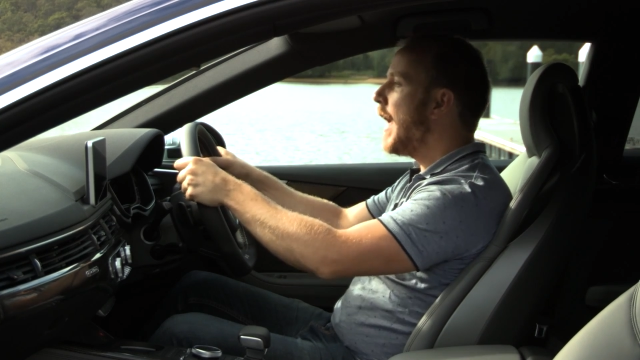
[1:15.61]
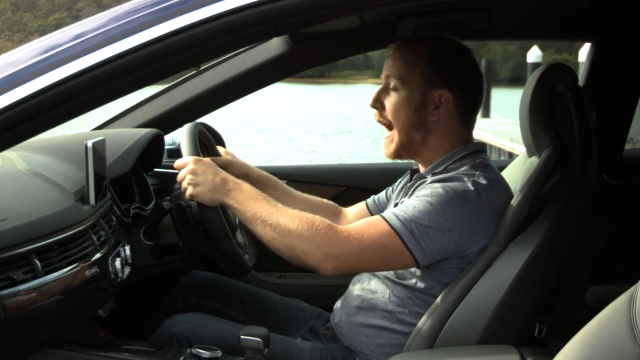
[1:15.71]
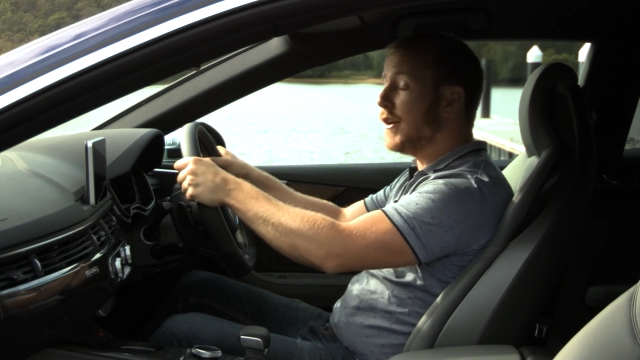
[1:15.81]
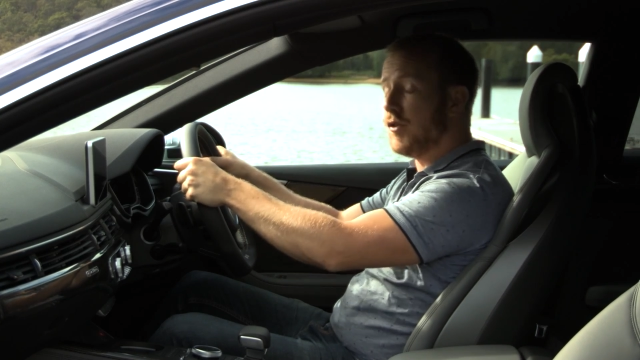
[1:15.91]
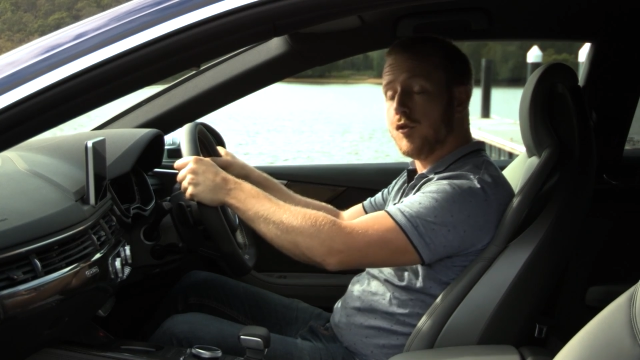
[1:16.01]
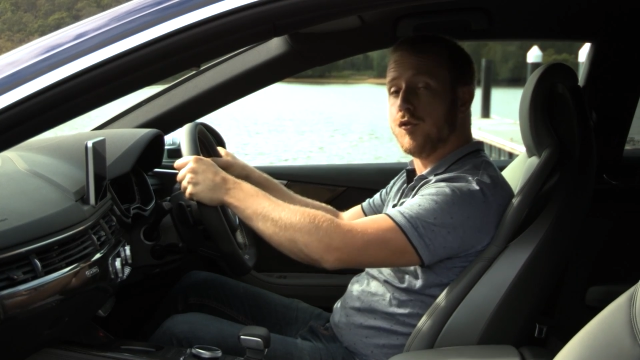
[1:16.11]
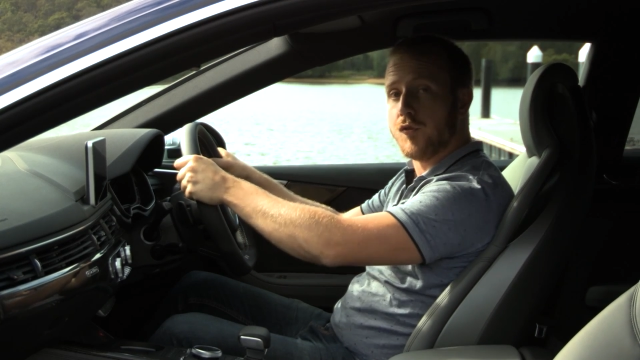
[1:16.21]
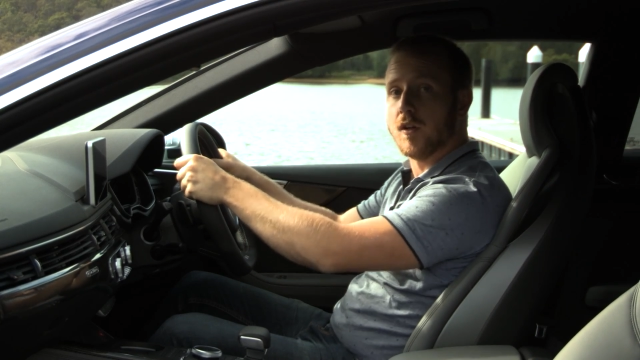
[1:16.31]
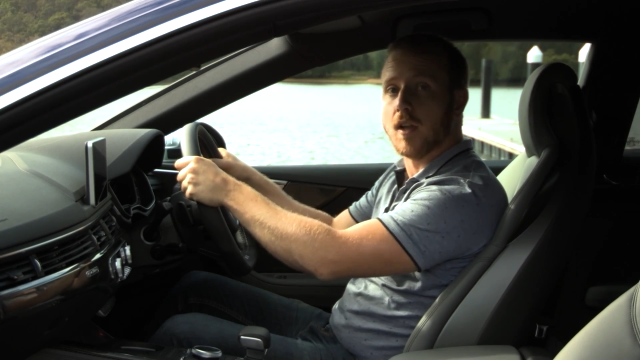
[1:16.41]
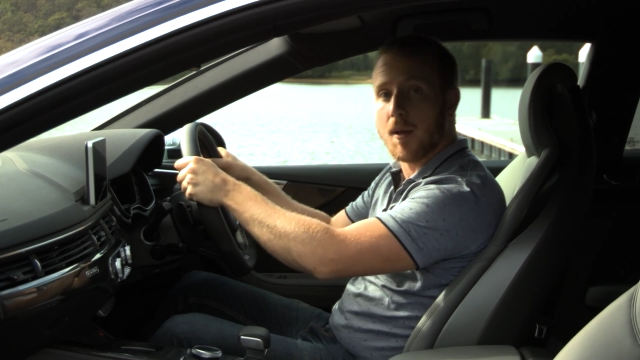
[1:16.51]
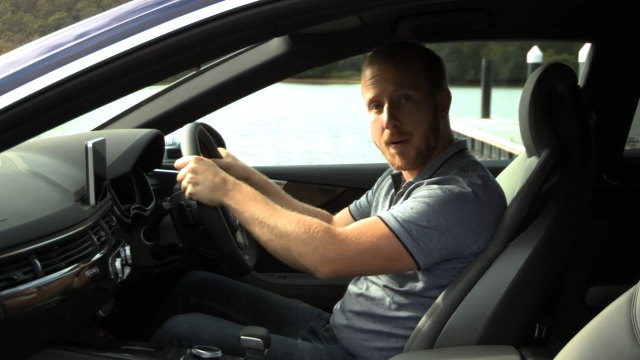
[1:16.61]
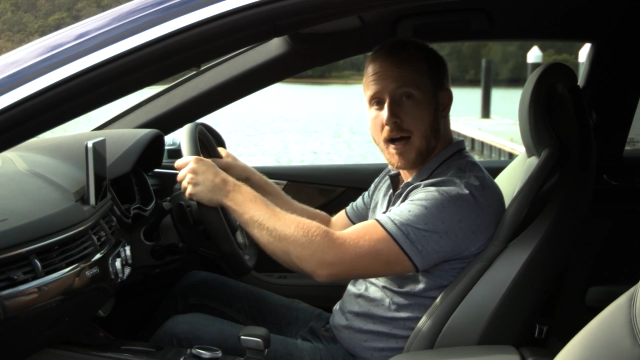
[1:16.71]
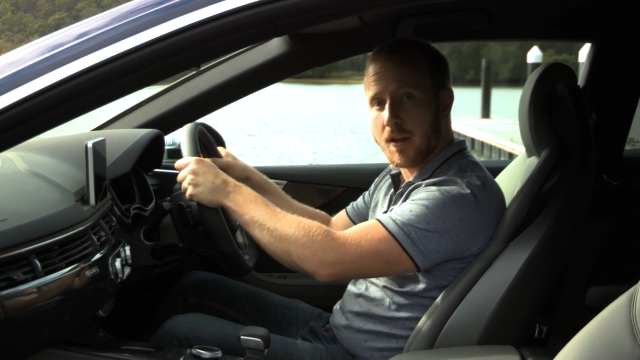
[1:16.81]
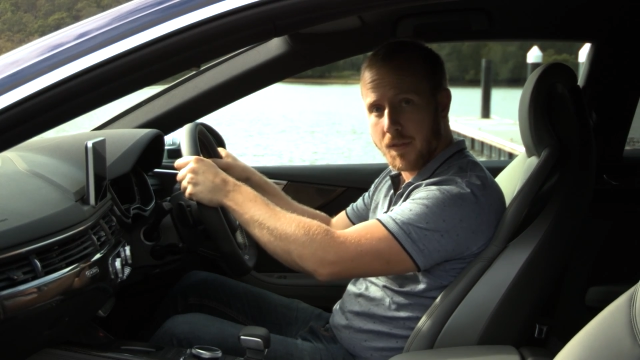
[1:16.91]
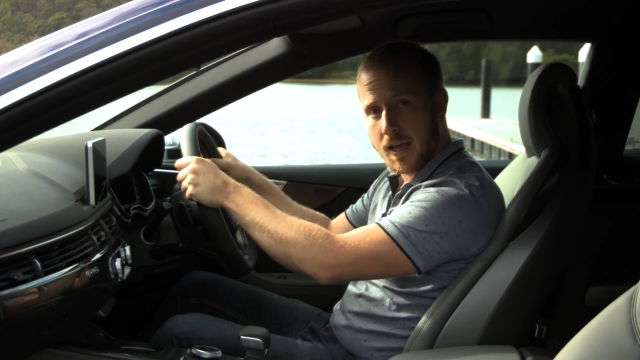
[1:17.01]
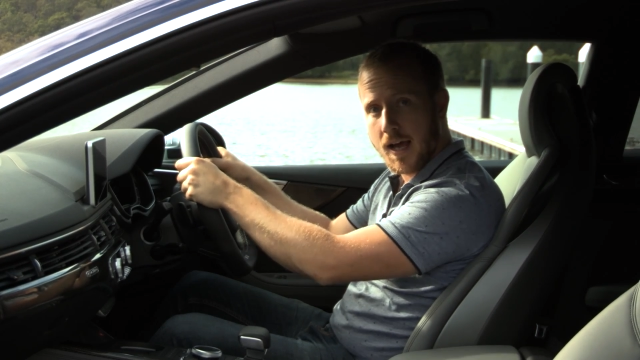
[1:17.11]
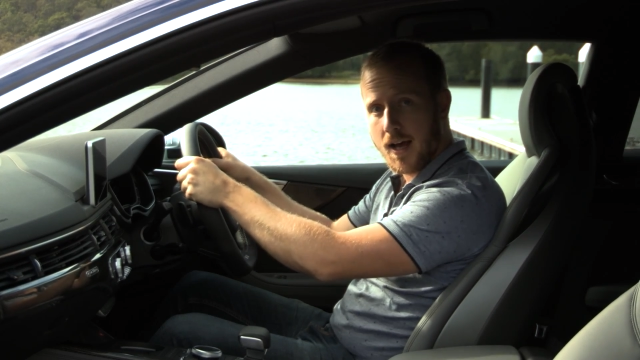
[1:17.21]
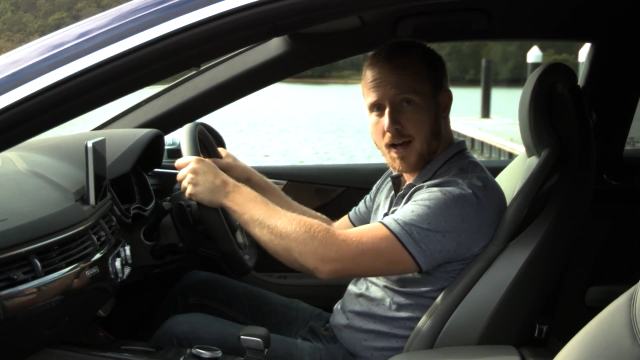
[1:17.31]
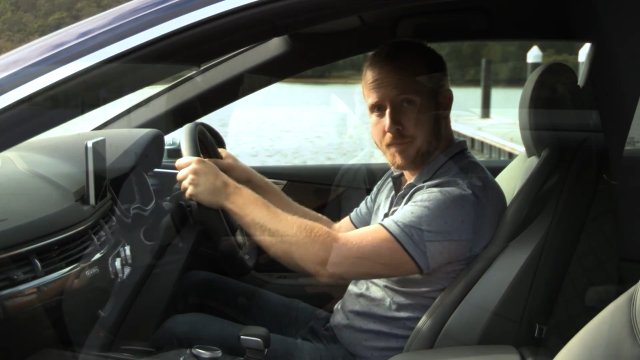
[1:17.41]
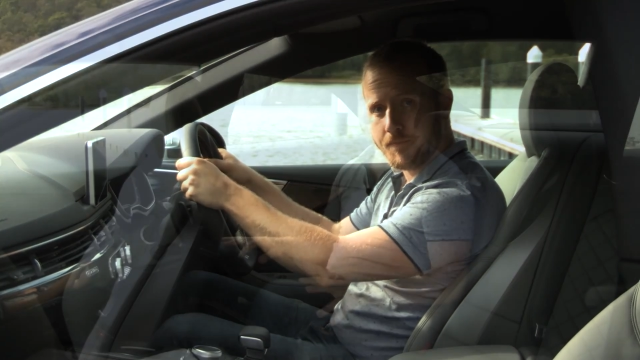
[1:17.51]
and you do feel a part of the
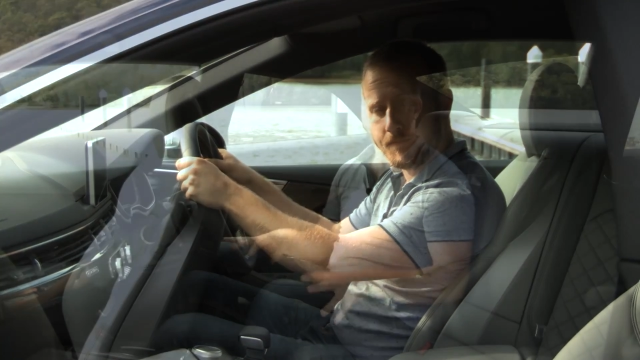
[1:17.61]
car.